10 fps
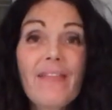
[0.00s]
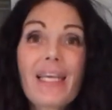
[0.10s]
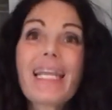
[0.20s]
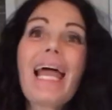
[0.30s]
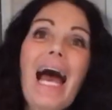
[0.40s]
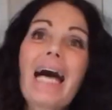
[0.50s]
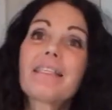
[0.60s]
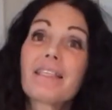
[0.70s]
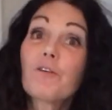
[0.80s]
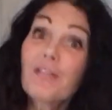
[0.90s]
that it
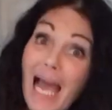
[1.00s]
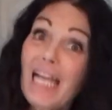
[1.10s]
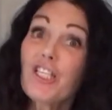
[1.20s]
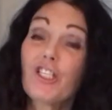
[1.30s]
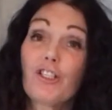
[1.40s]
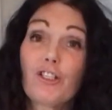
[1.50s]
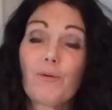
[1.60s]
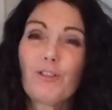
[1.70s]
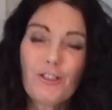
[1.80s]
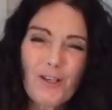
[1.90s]
has a reaction to.
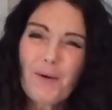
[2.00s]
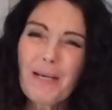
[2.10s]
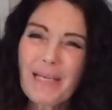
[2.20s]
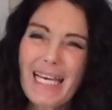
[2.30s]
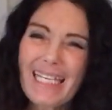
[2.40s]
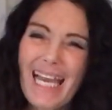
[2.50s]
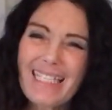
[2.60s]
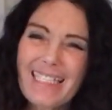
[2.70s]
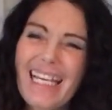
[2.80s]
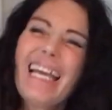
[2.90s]
Do you know what I'm getting
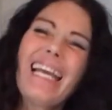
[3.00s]
at?